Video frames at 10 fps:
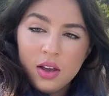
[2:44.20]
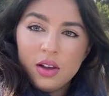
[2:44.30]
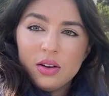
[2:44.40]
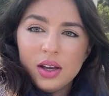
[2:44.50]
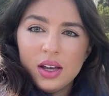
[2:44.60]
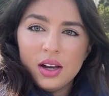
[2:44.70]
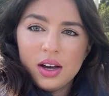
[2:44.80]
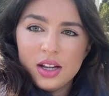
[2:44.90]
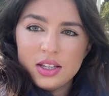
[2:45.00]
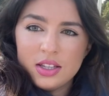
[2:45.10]
okay,
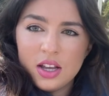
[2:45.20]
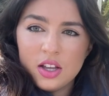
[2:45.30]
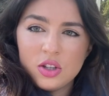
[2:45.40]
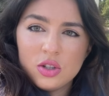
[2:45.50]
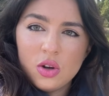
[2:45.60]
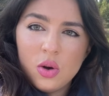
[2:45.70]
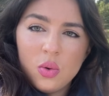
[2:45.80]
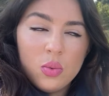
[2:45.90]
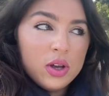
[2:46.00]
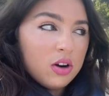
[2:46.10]
guys.
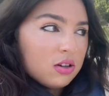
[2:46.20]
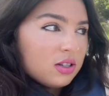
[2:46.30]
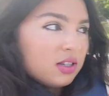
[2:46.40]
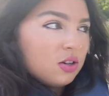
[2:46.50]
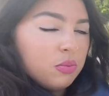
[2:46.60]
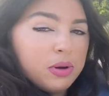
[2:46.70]
So we are still